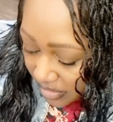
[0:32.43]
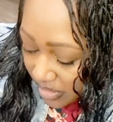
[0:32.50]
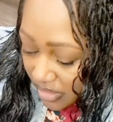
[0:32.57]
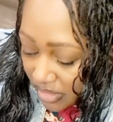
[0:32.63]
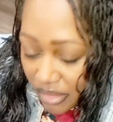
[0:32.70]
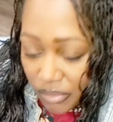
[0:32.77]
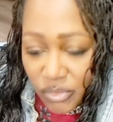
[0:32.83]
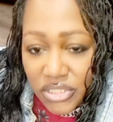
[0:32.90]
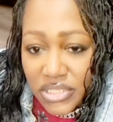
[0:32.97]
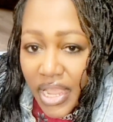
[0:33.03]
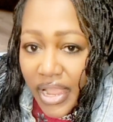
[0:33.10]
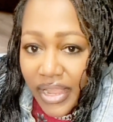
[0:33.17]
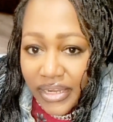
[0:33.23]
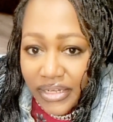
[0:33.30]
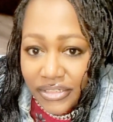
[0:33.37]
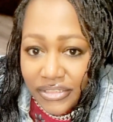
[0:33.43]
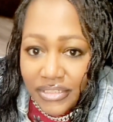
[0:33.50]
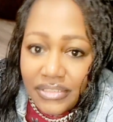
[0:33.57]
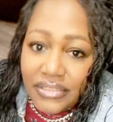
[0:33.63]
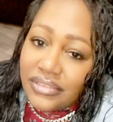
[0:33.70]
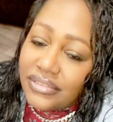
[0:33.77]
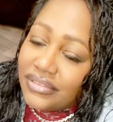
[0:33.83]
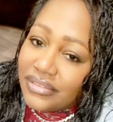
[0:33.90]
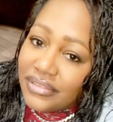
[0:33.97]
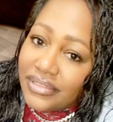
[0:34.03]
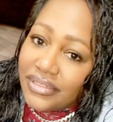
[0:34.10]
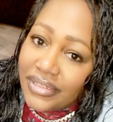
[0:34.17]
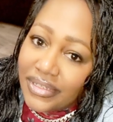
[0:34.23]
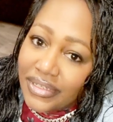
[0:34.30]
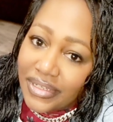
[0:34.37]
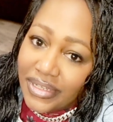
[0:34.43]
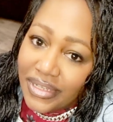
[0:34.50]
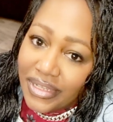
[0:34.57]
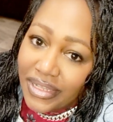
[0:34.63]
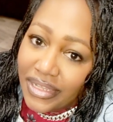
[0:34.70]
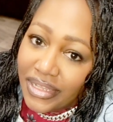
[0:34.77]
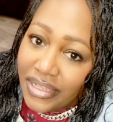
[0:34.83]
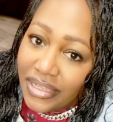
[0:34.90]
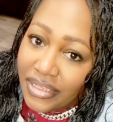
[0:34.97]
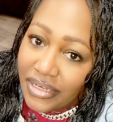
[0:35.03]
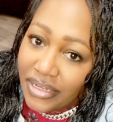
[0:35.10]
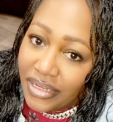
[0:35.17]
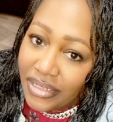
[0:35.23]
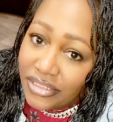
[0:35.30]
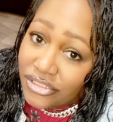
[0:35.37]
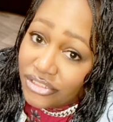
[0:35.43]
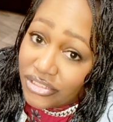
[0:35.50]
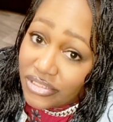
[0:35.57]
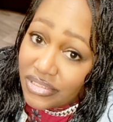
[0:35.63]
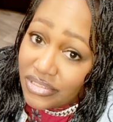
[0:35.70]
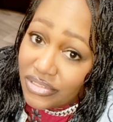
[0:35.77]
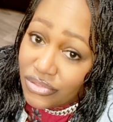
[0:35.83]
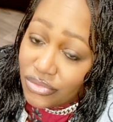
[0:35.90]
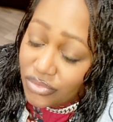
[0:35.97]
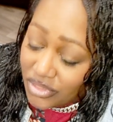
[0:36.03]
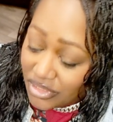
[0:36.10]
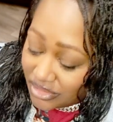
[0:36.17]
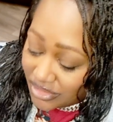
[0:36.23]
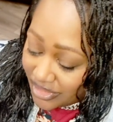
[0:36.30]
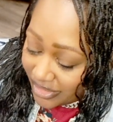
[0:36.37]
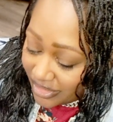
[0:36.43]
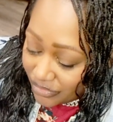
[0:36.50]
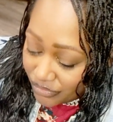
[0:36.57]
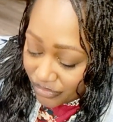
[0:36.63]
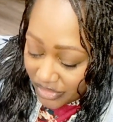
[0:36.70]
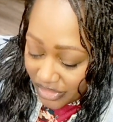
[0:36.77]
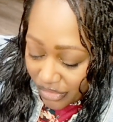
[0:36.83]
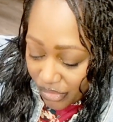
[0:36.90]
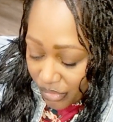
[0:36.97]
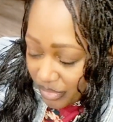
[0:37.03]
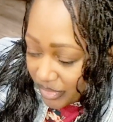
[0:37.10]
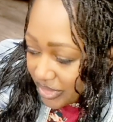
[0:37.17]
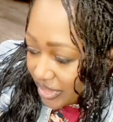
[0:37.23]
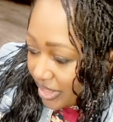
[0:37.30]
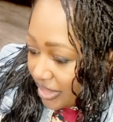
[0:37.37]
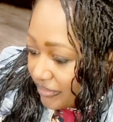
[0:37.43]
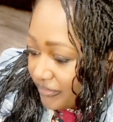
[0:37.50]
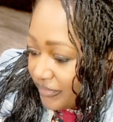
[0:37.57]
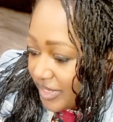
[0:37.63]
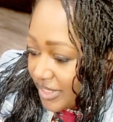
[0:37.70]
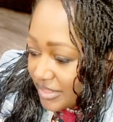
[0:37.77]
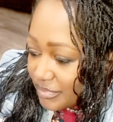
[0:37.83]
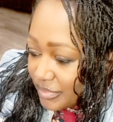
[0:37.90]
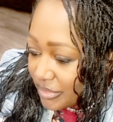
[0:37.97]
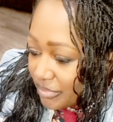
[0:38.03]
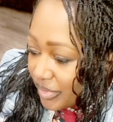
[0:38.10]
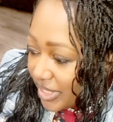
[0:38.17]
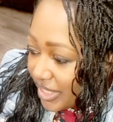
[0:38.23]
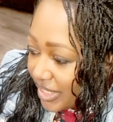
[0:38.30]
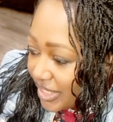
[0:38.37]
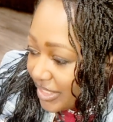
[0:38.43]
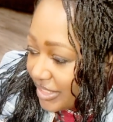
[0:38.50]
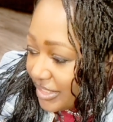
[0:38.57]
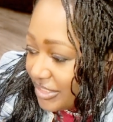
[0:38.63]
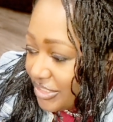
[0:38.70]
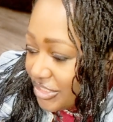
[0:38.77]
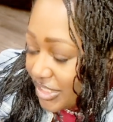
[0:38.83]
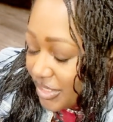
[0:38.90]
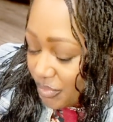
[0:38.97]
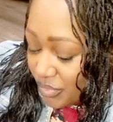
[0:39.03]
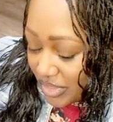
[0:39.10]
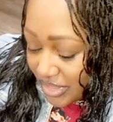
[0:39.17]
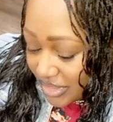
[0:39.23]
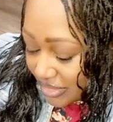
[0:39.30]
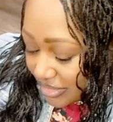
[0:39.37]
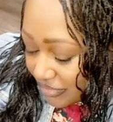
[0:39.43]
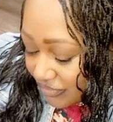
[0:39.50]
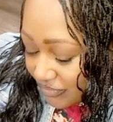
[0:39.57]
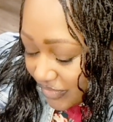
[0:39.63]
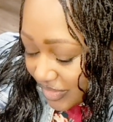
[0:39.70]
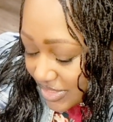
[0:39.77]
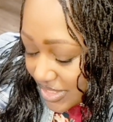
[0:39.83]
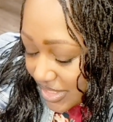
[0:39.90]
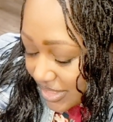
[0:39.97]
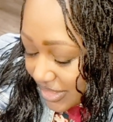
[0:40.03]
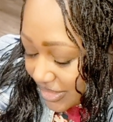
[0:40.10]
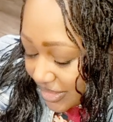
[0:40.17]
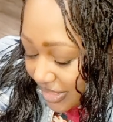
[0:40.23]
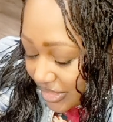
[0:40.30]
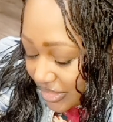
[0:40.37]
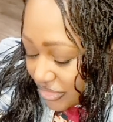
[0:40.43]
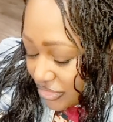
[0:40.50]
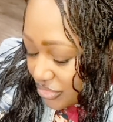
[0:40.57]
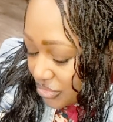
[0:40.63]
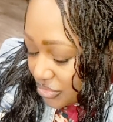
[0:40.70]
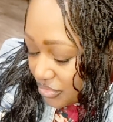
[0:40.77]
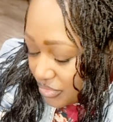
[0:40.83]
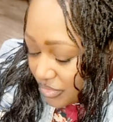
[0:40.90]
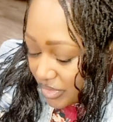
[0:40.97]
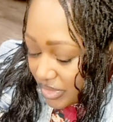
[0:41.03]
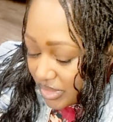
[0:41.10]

I'm retired and I can just do this. I can reopen our Facebook page and we can visit, and I can do